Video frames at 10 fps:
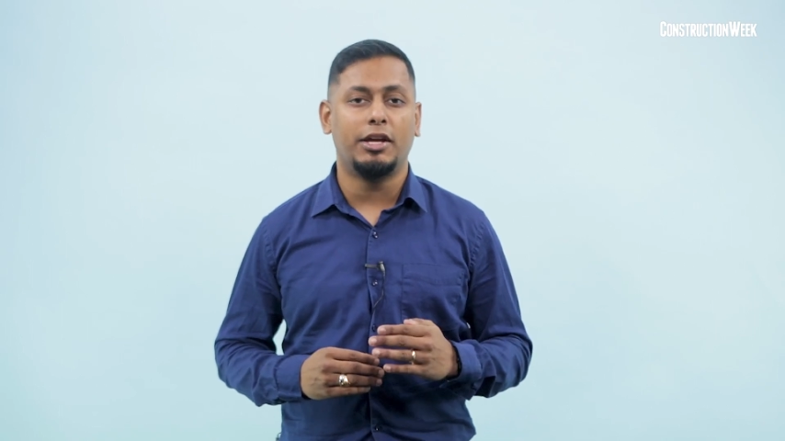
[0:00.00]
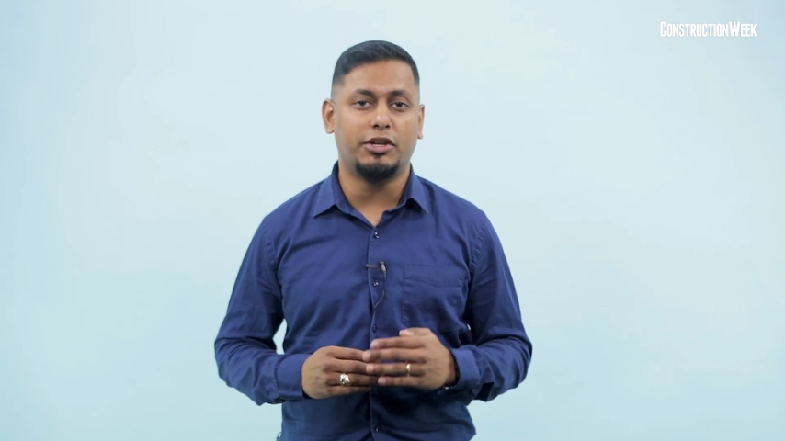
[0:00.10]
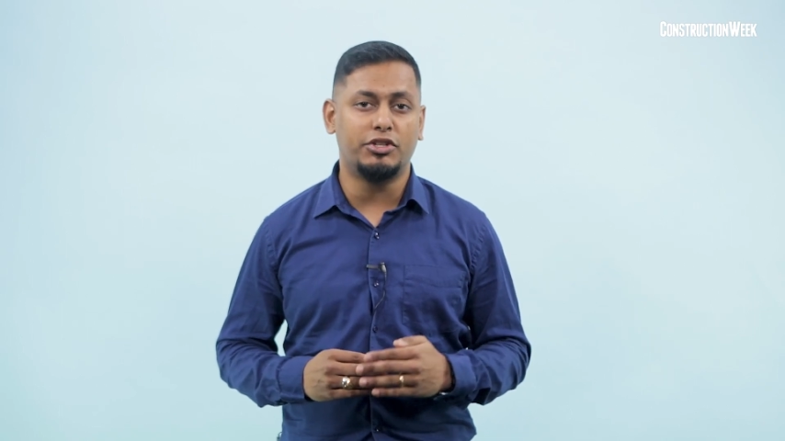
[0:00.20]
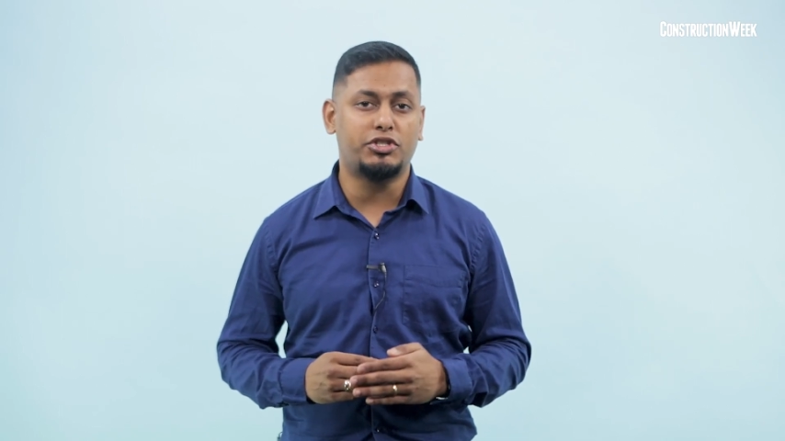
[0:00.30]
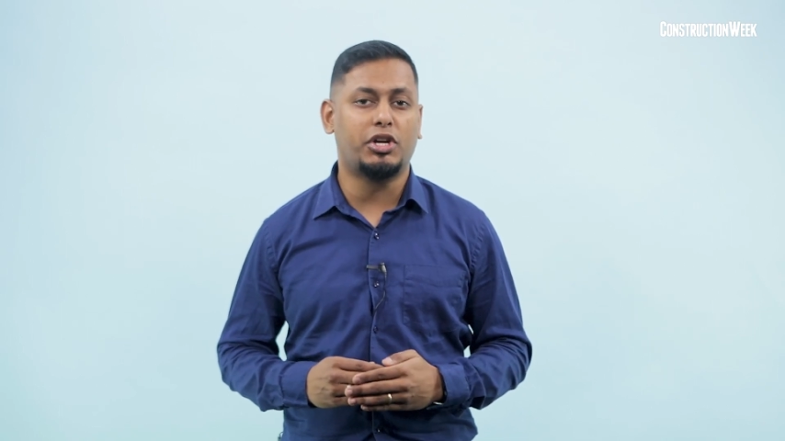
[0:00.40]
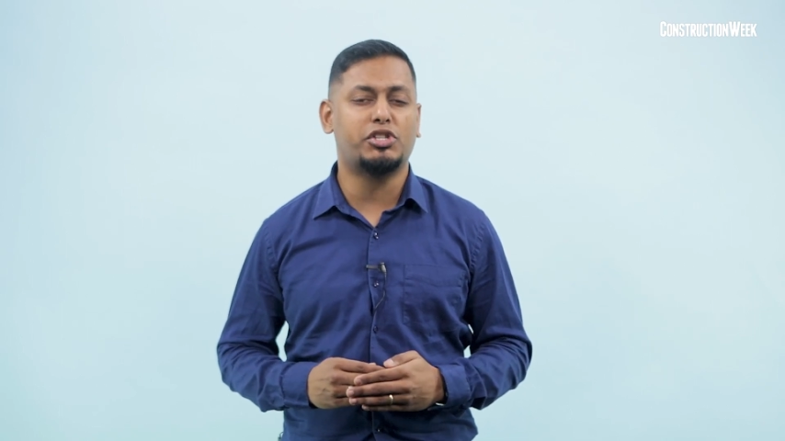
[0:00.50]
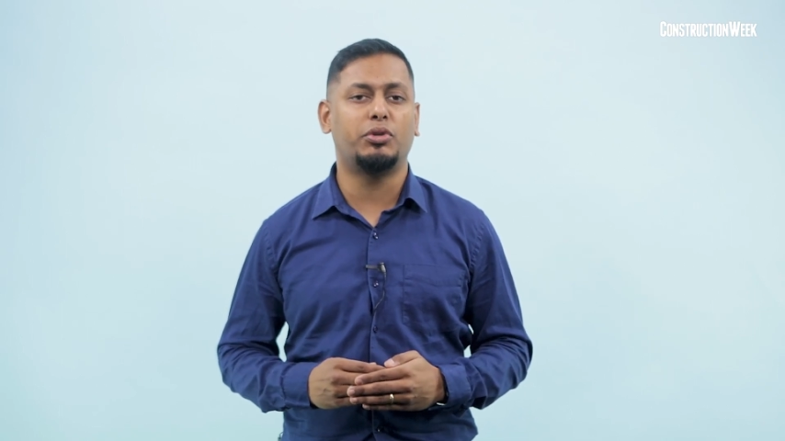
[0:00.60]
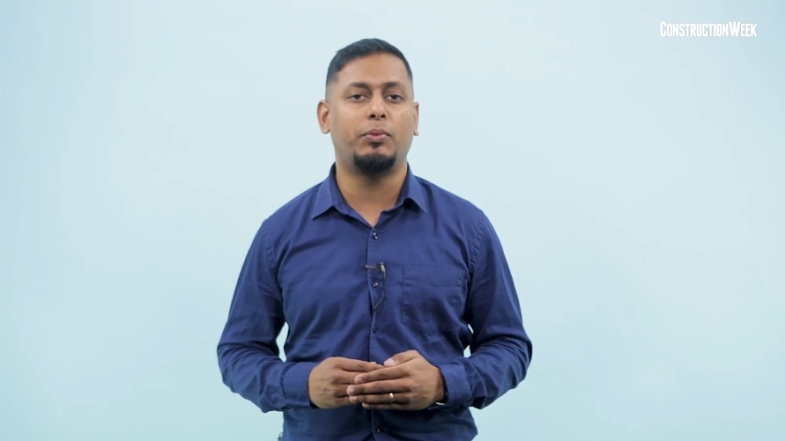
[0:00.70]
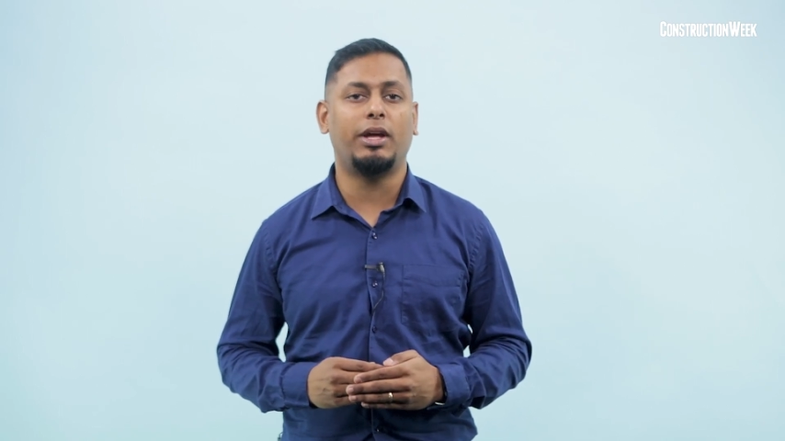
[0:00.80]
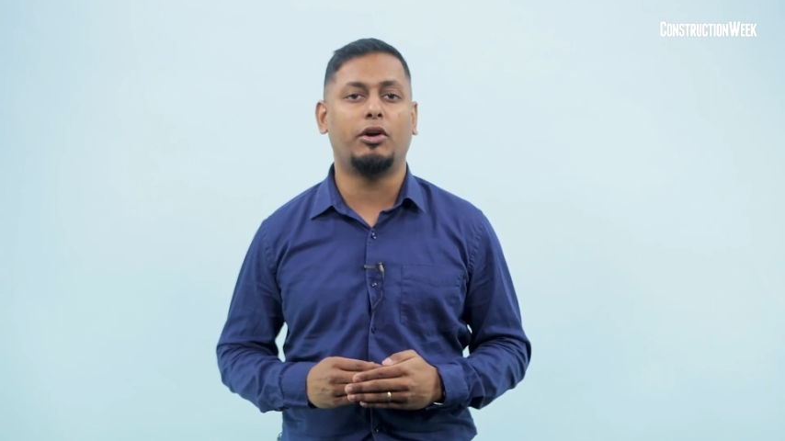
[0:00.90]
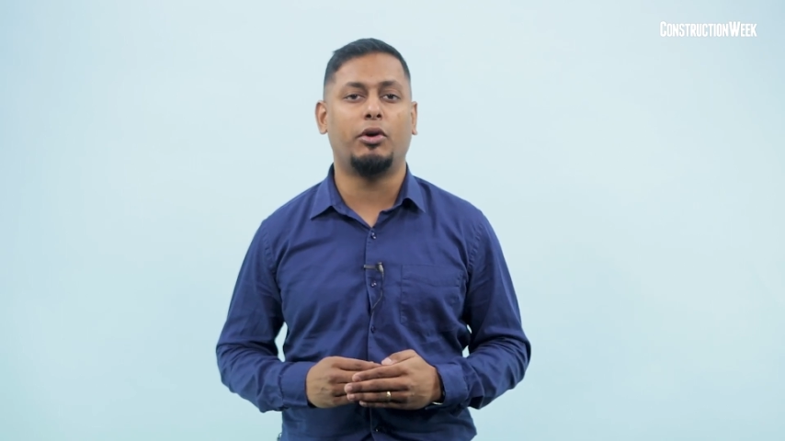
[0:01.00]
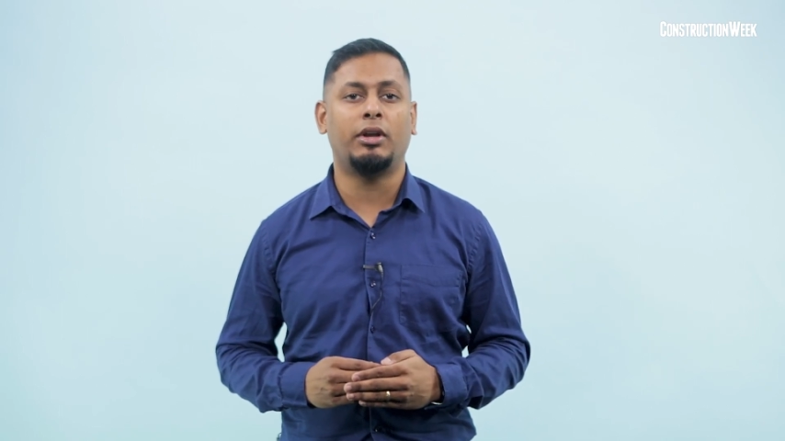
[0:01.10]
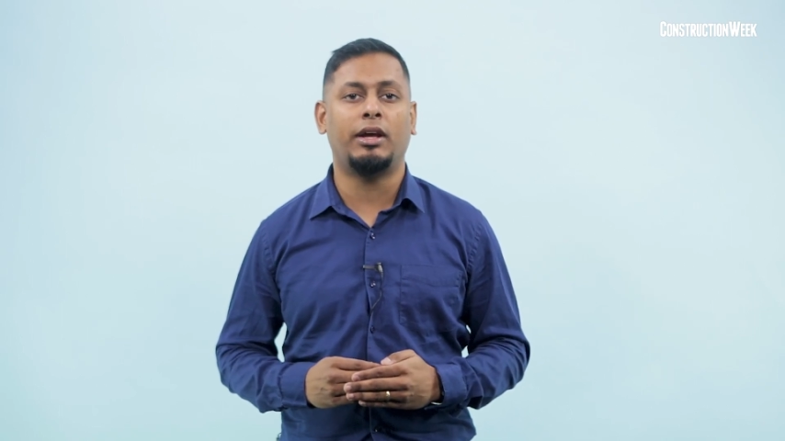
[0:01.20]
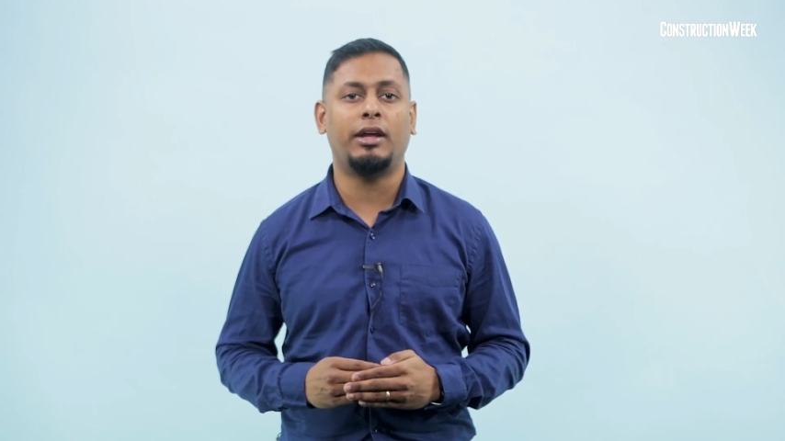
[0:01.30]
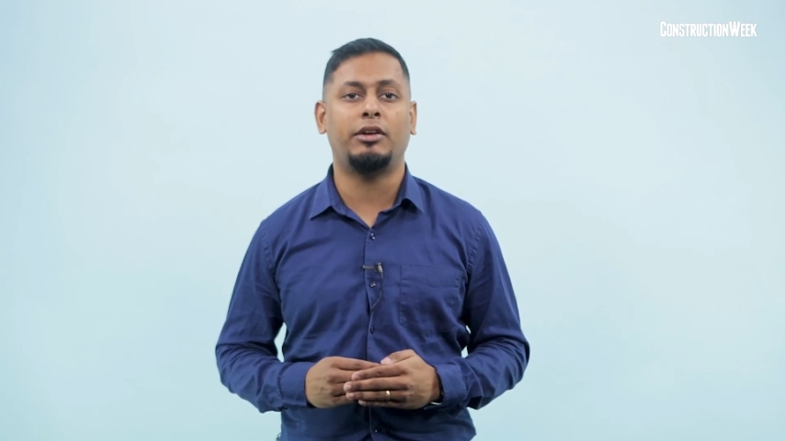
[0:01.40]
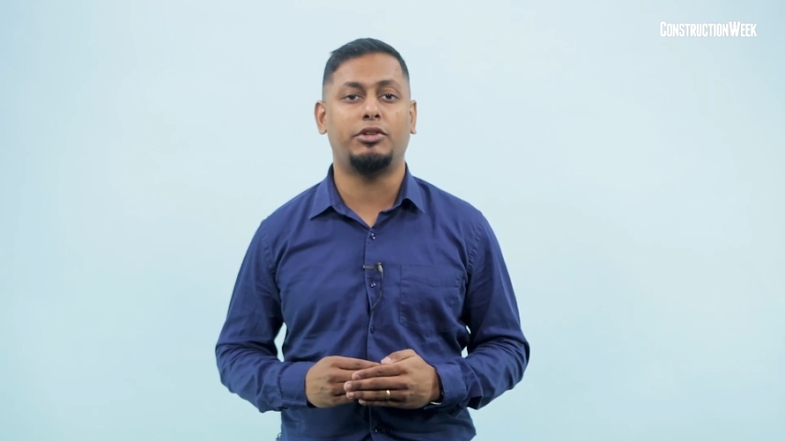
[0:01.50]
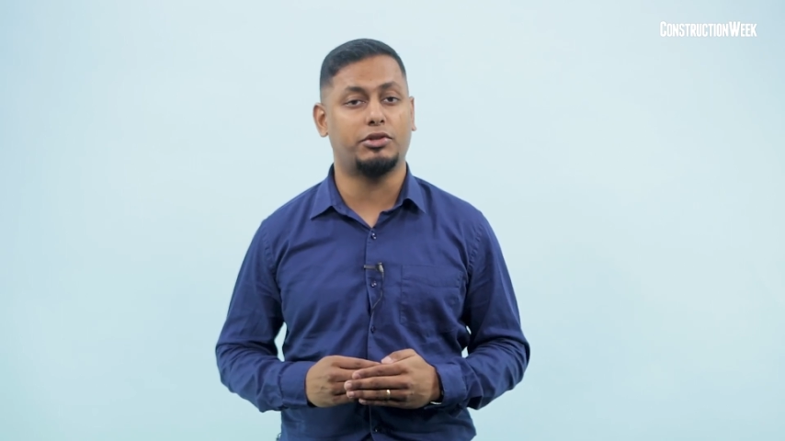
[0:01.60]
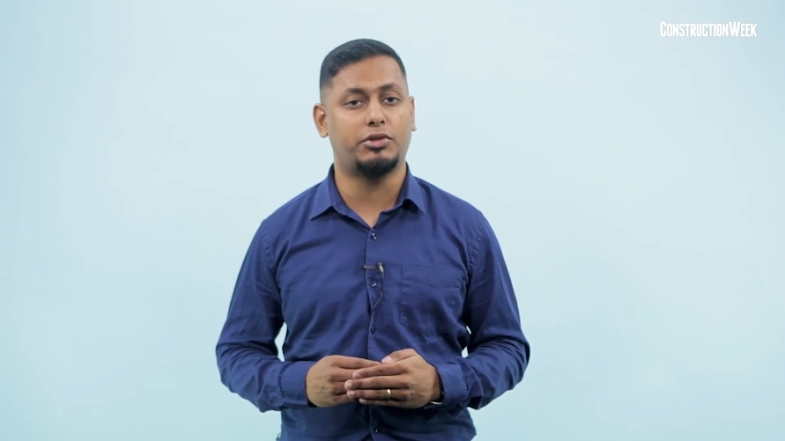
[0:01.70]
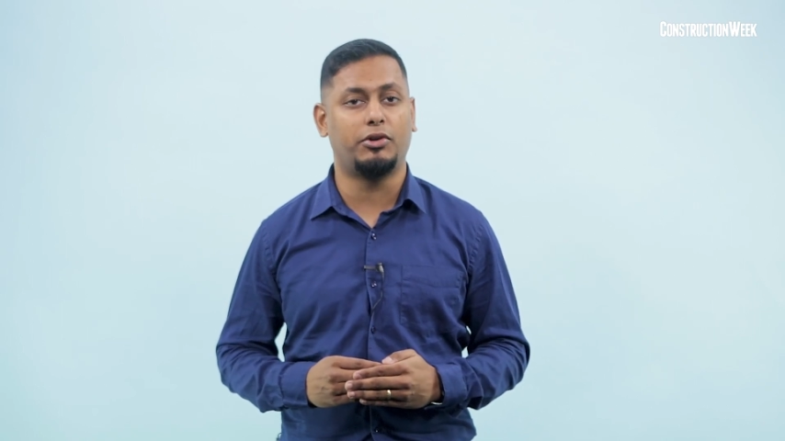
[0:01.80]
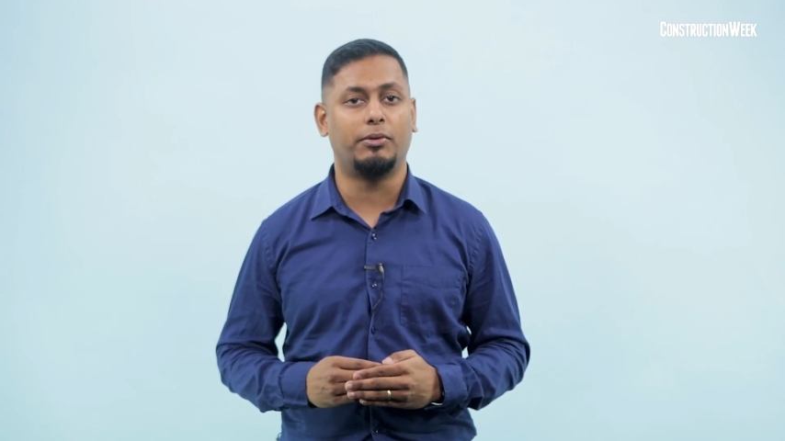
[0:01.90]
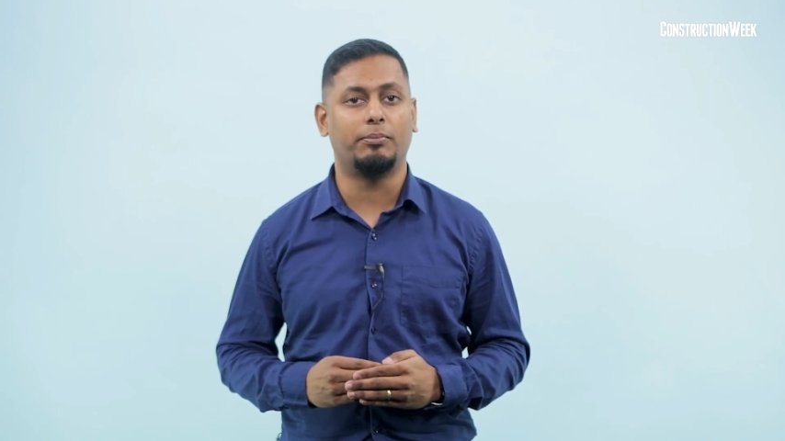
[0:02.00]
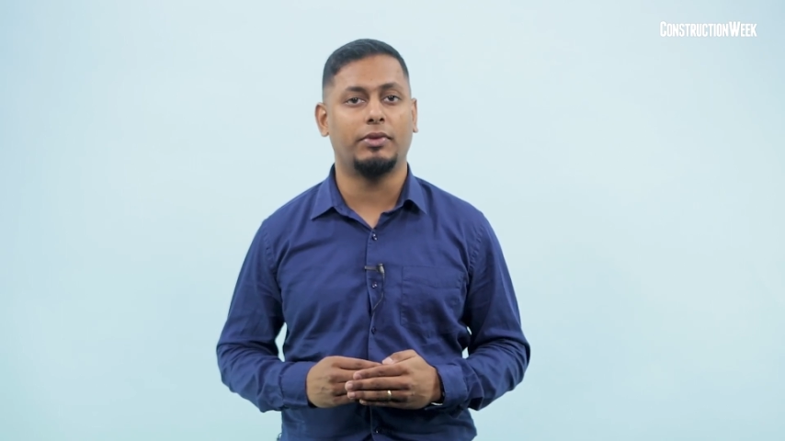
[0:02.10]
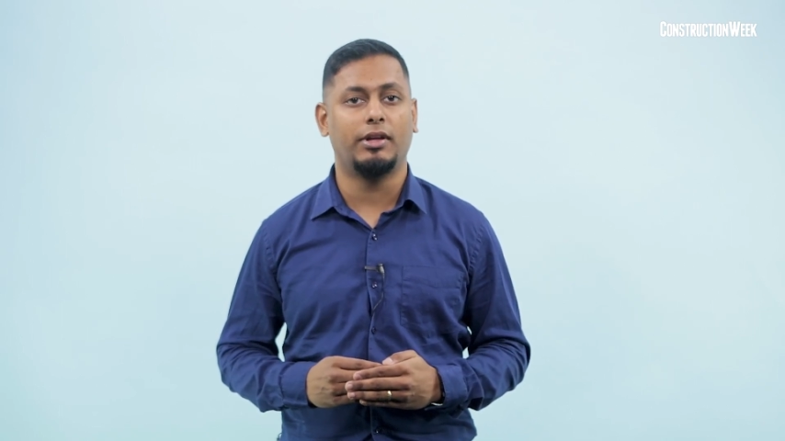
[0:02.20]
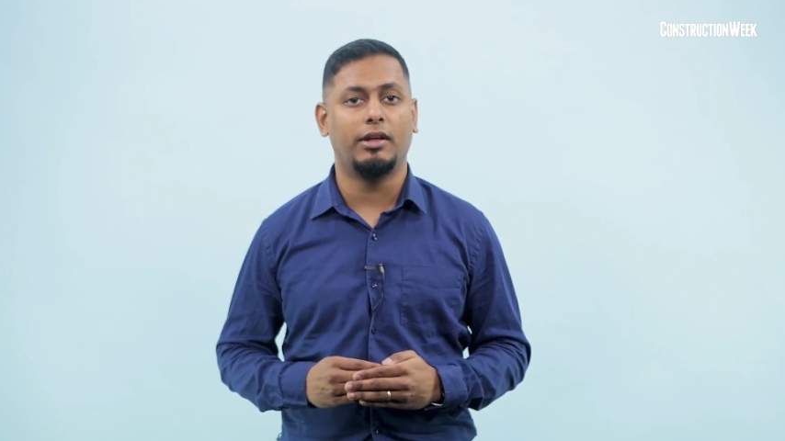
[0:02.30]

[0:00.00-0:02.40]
constructionweekonline.com.